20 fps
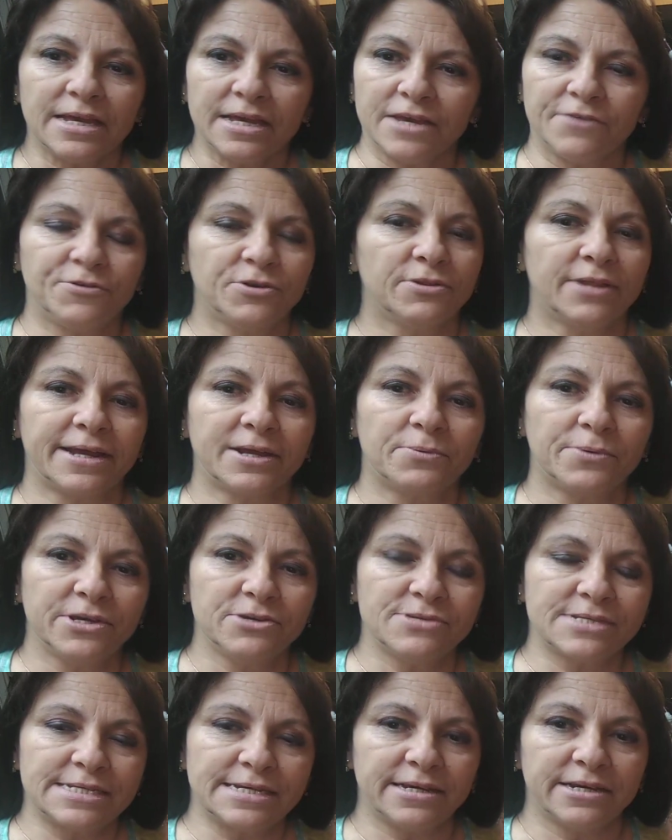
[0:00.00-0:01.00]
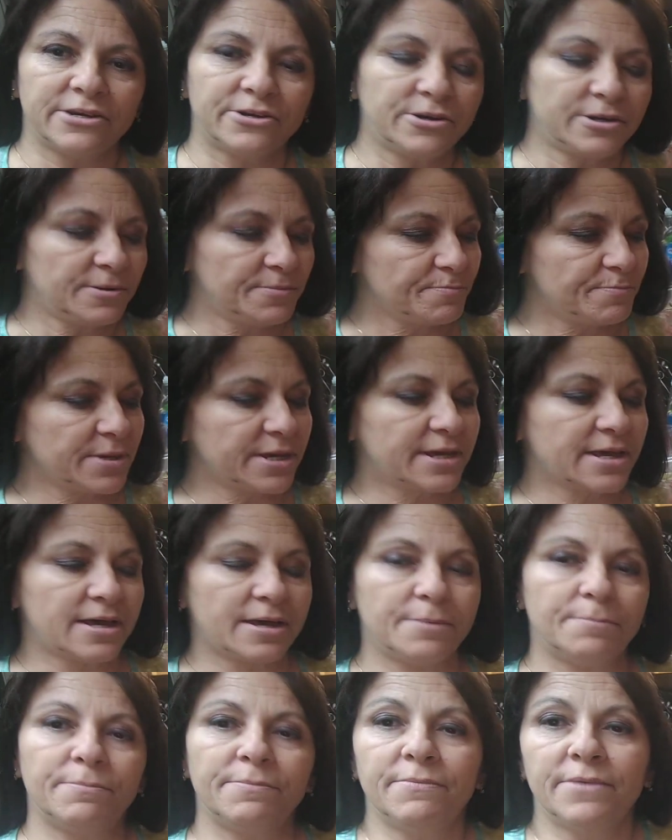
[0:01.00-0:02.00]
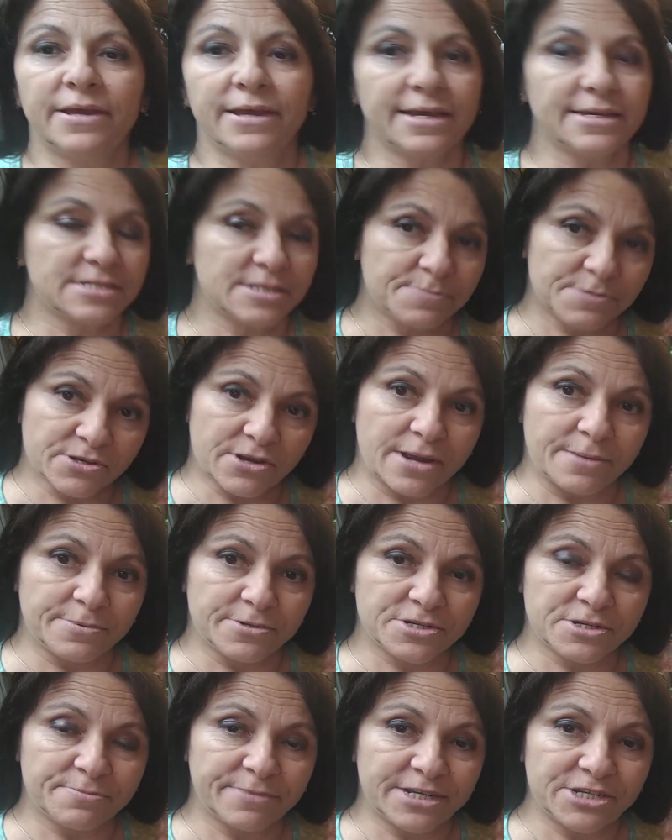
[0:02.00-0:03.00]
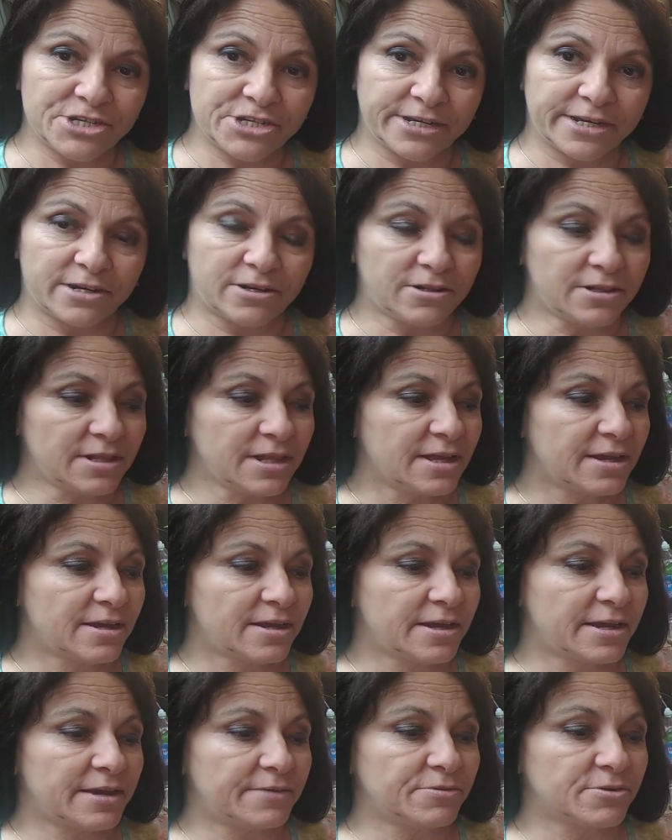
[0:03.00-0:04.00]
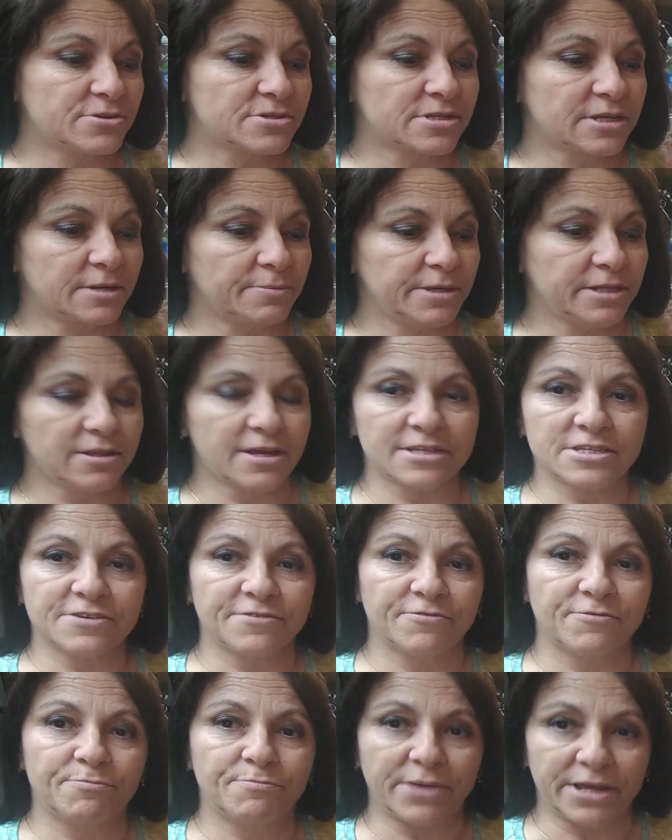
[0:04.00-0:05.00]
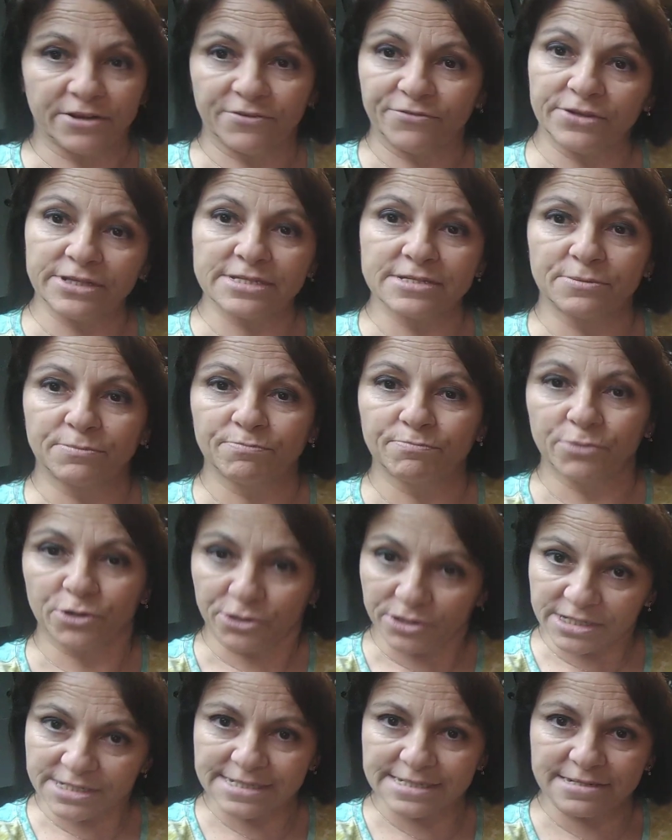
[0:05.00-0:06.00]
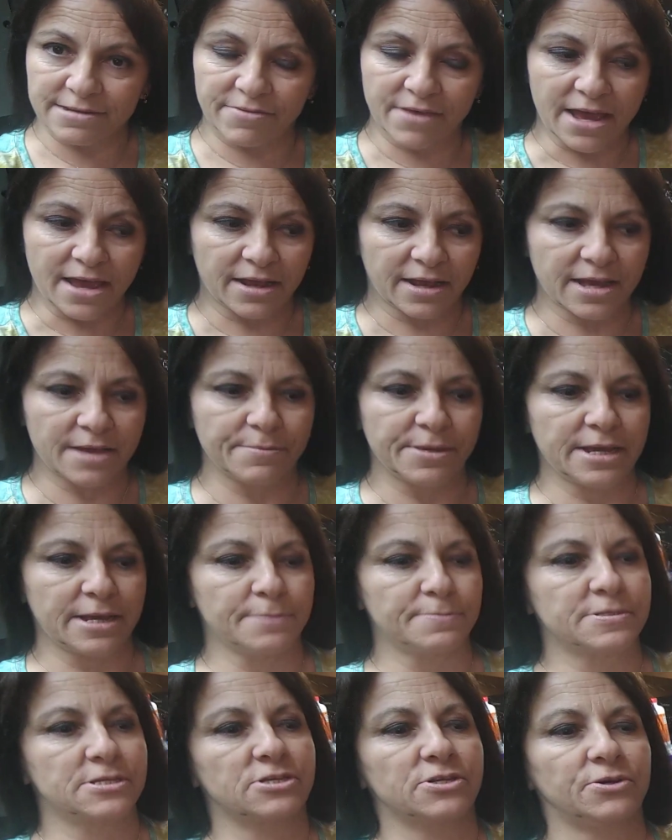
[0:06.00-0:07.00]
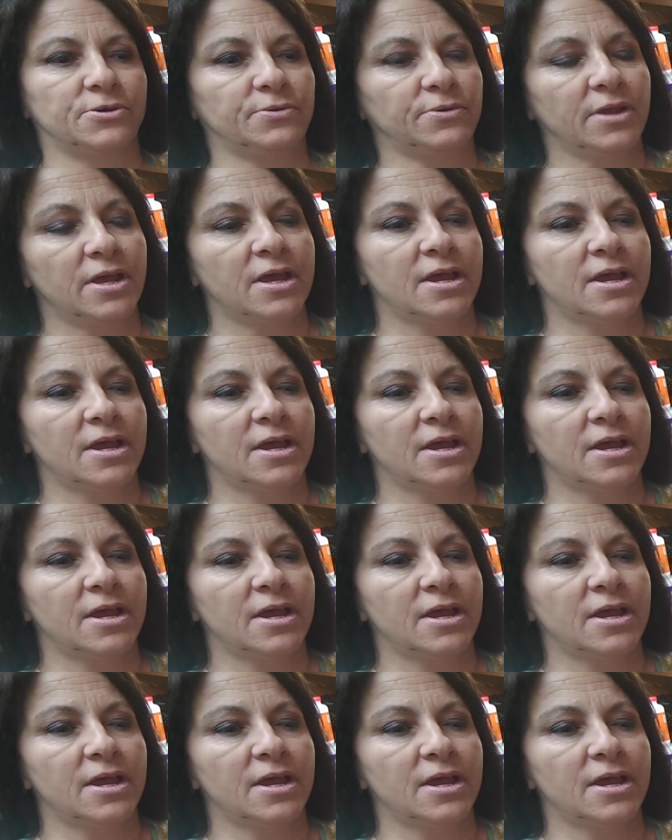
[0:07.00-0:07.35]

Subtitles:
If you like what you see here, become a subscriber to my channel. There's going to be lots of benefits and perks to that coming up soon.